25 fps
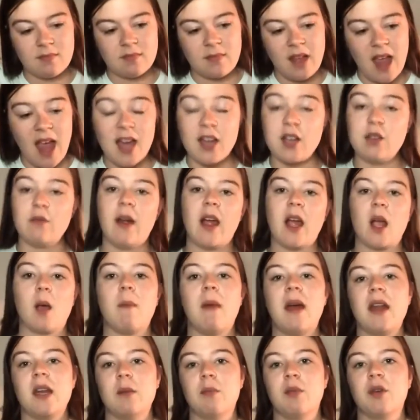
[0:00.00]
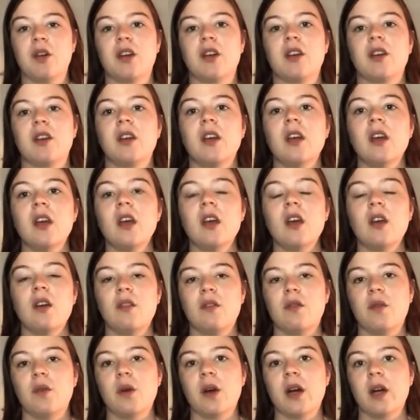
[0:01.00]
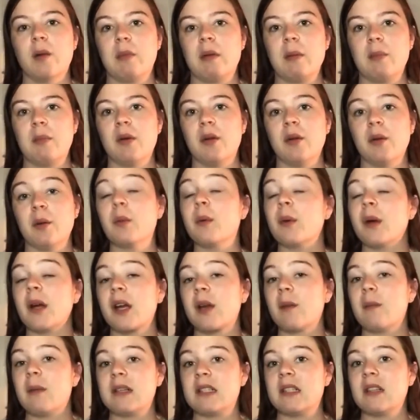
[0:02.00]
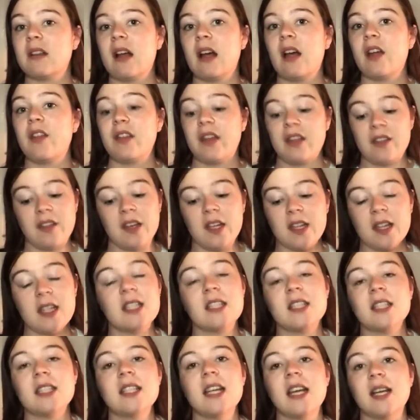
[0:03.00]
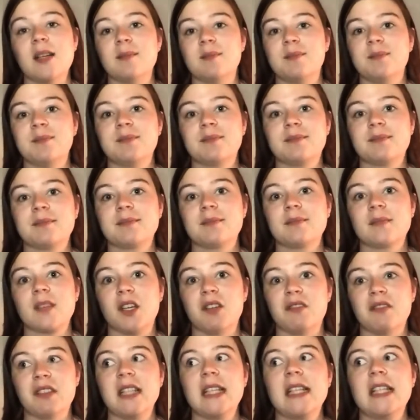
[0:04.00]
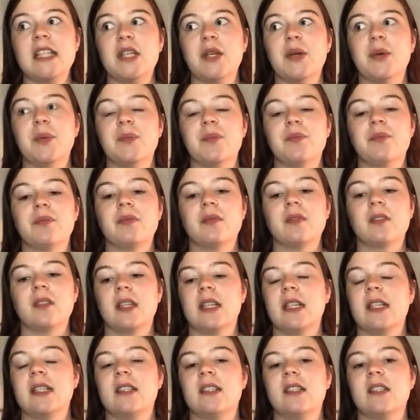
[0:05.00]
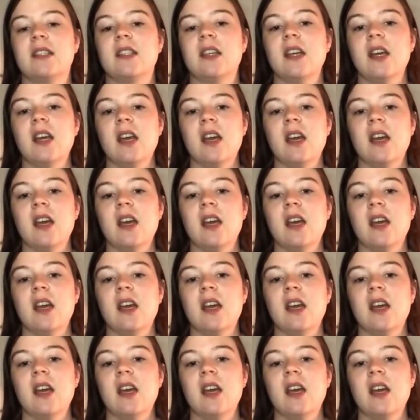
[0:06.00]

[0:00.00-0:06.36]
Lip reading: had to recommend a book for people who work in mental health, I think this is it. I really do. It's